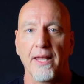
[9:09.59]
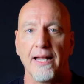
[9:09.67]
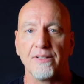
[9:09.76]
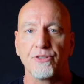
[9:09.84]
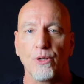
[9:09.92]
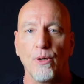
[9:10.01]

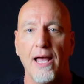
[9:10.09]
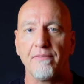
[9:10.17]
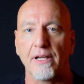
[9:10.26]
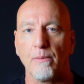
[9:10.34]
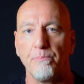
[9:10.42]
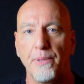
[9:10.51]
And so
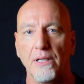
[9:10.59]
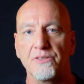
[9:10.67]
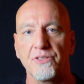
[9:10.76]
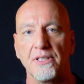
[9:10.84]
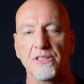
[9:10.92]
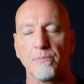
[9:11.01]
having a belt
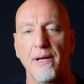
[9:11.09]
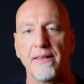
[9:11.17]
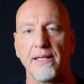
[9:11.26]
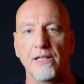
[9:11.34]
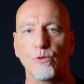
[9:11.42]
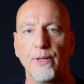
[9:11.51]
system, I
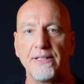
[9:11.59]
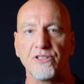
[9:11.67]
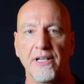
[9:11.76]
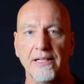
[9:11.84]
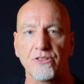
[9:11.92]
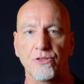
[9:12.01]
think,
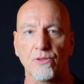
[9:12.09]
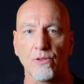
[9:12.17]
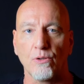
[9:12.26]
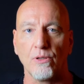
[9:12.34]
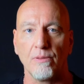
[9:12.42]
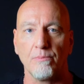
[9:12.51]
creates an
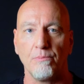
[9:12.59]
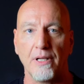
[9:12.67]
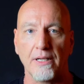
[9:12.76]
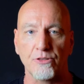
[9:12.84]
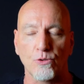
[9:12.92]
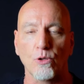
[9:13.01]
external
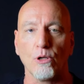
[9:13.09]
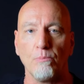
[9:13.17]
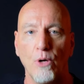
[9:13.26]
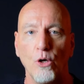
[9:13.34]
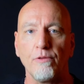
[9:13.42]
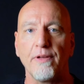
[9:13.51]

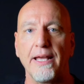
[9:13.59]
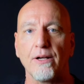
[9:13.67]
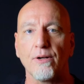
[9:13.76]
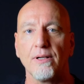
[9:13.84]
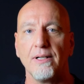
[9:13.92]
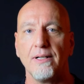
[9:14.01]

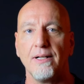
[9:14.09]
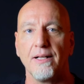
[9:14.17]
motivator